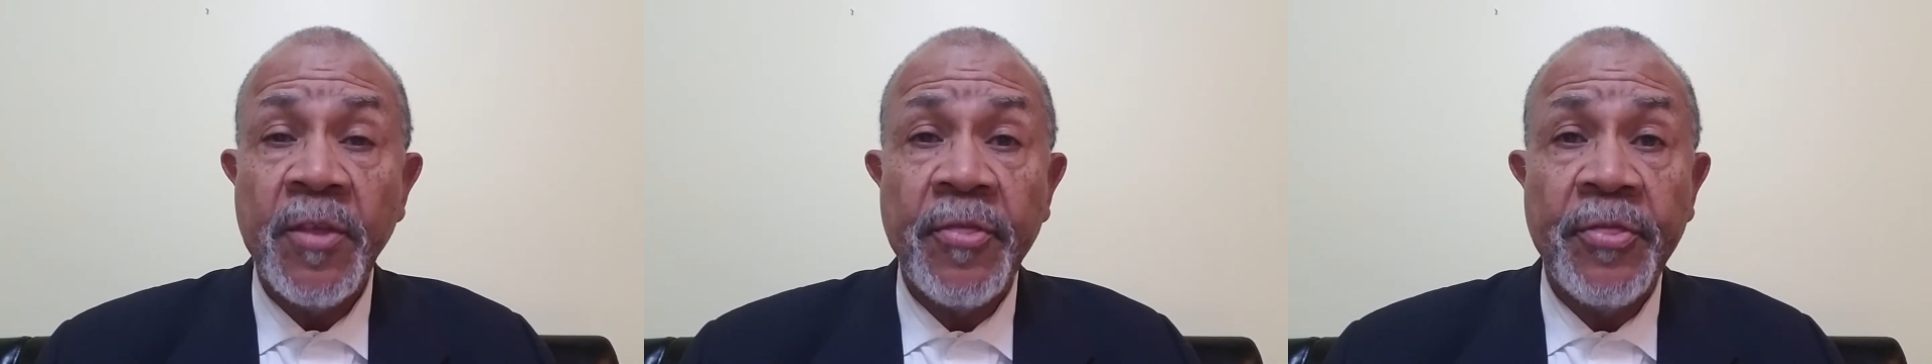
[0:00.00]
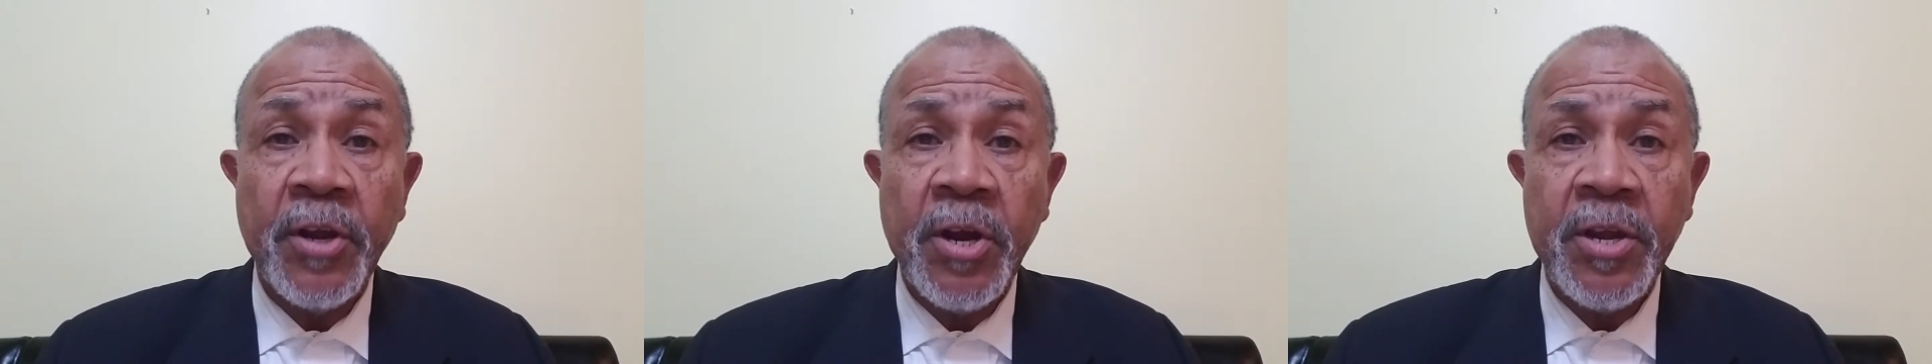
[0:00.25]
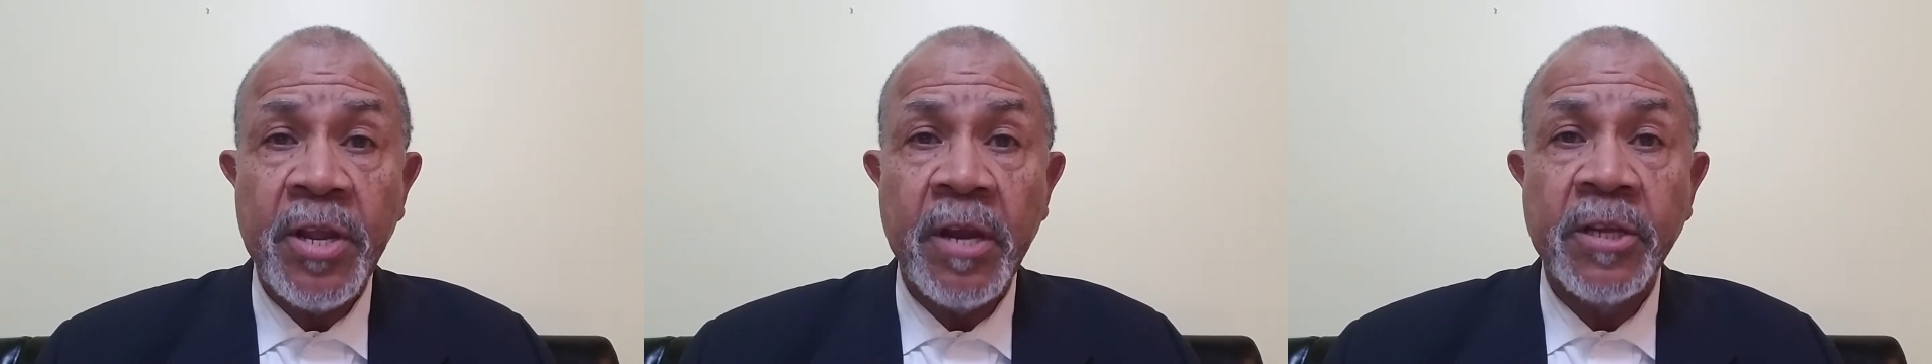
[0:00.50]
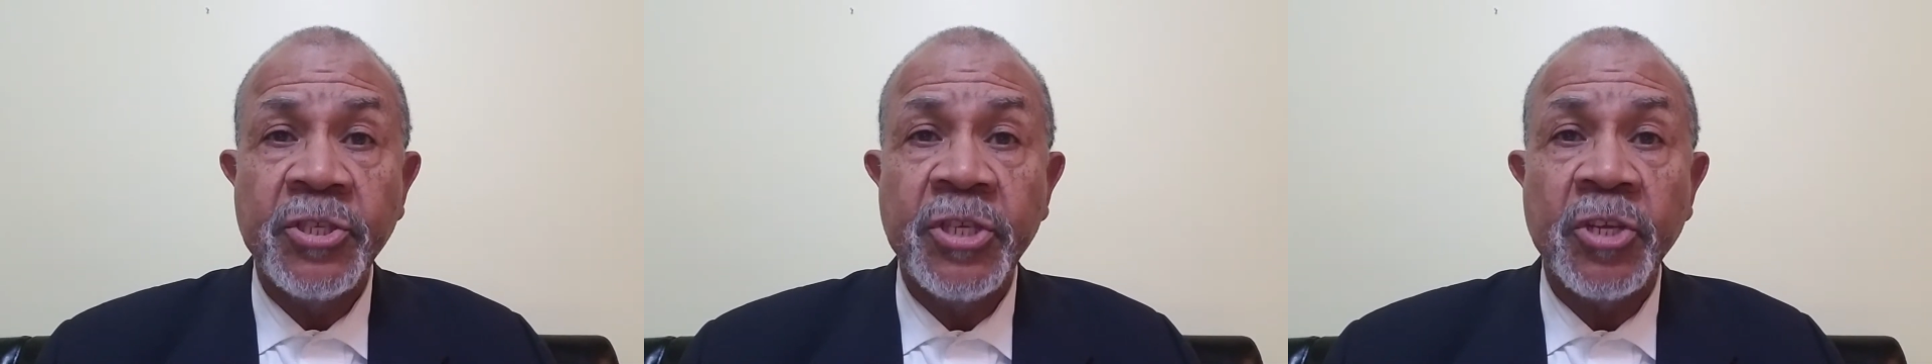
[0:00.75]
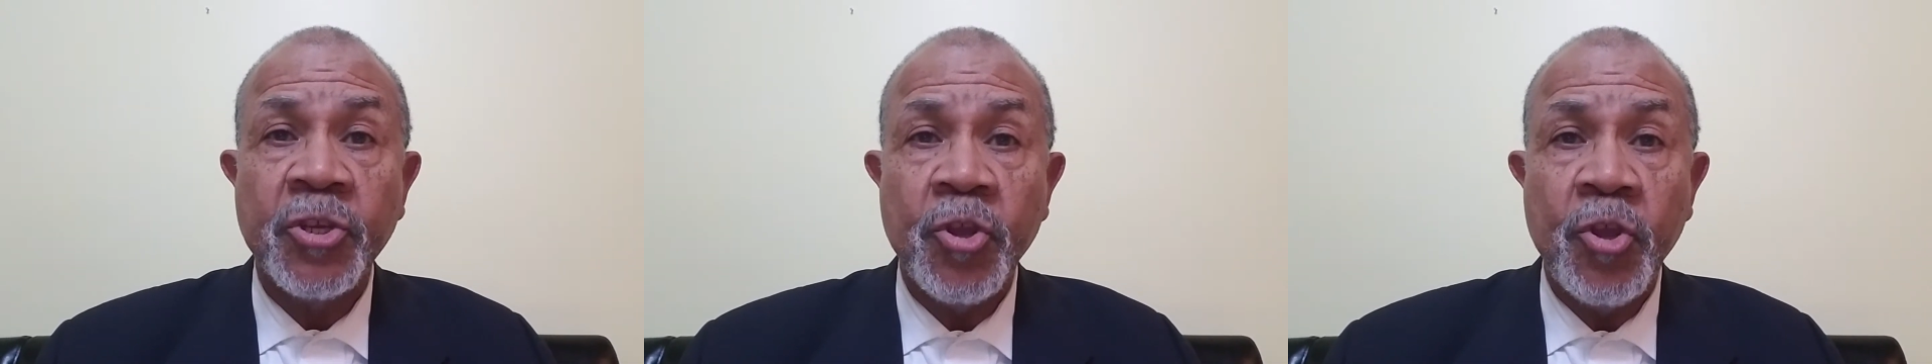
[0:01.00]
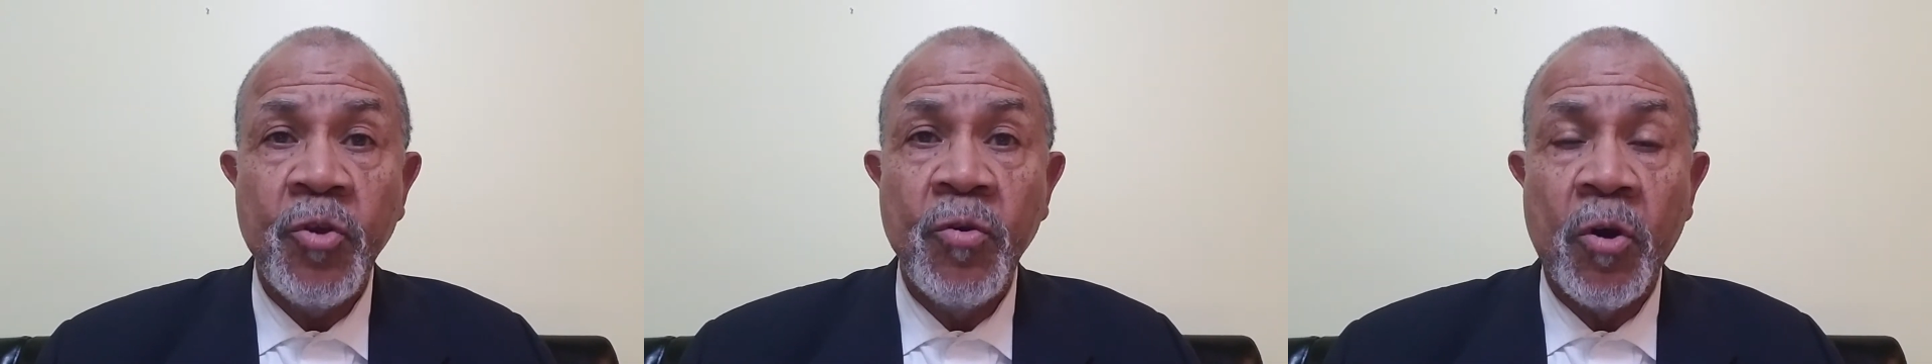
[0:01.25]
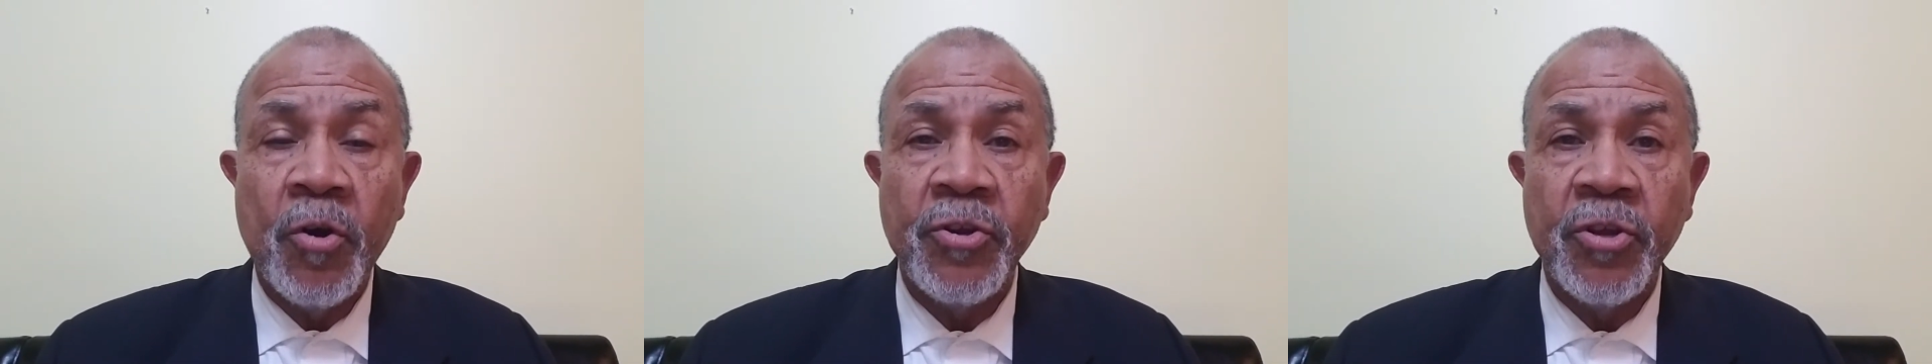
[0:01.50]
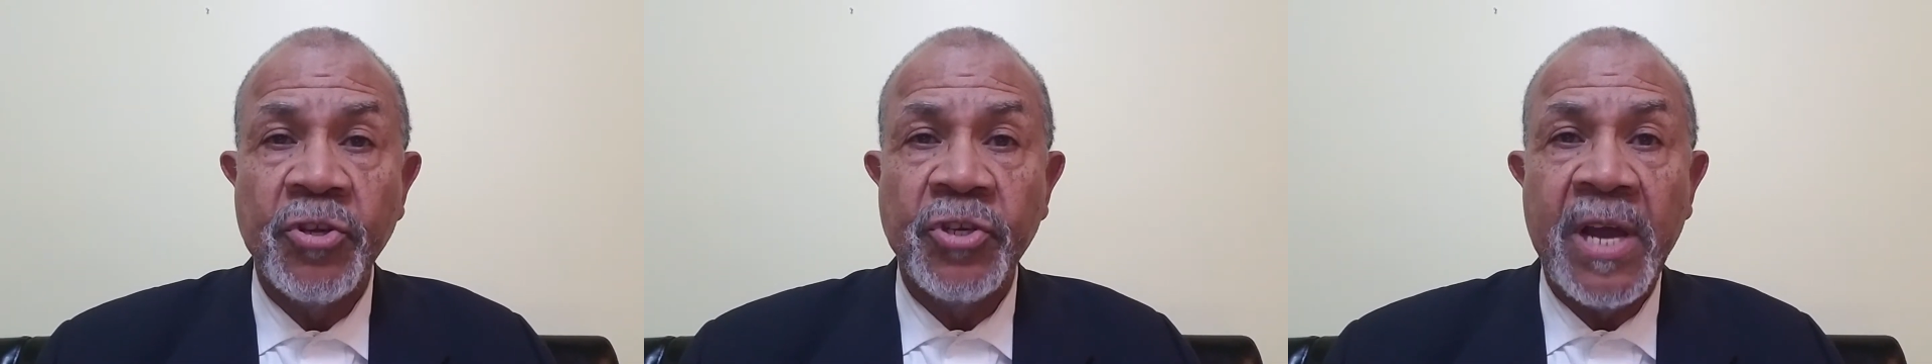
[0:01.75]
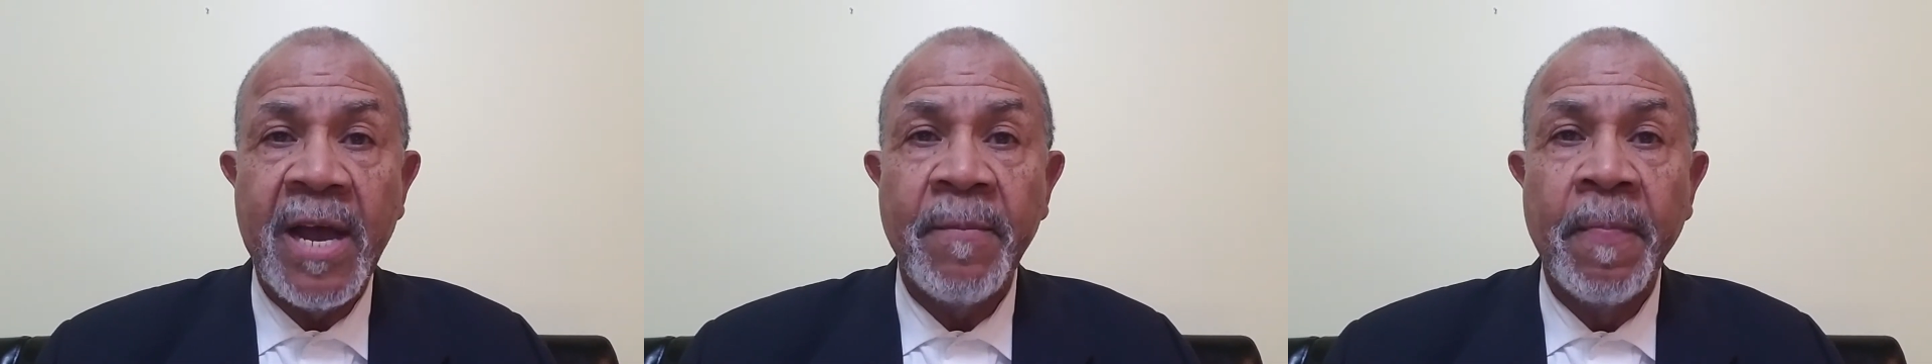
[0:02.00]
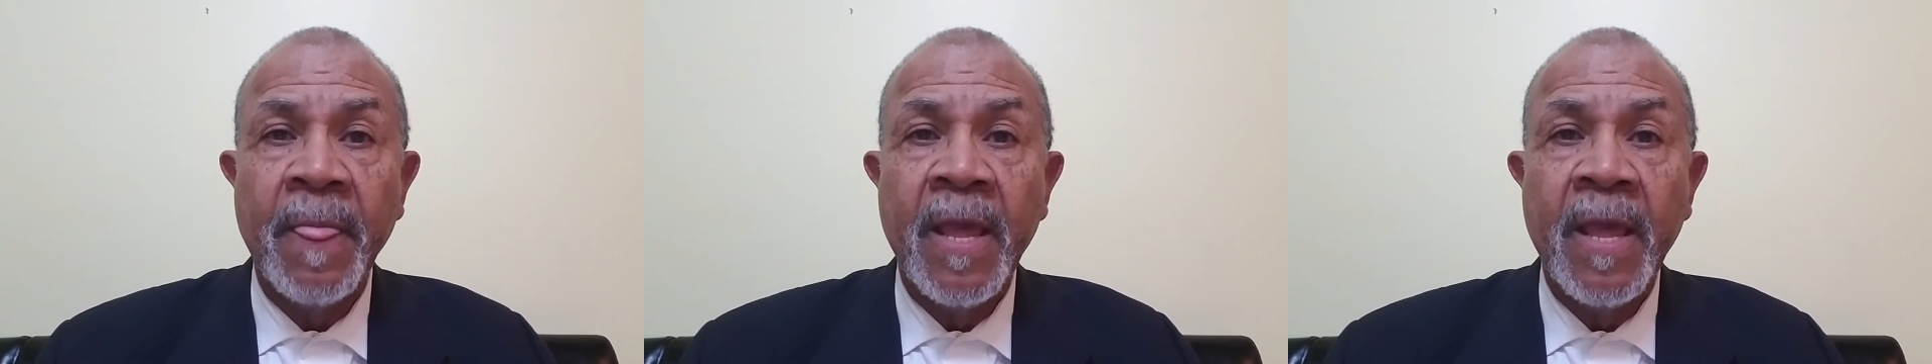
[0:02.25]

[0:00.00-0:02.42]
third year is just you on your job,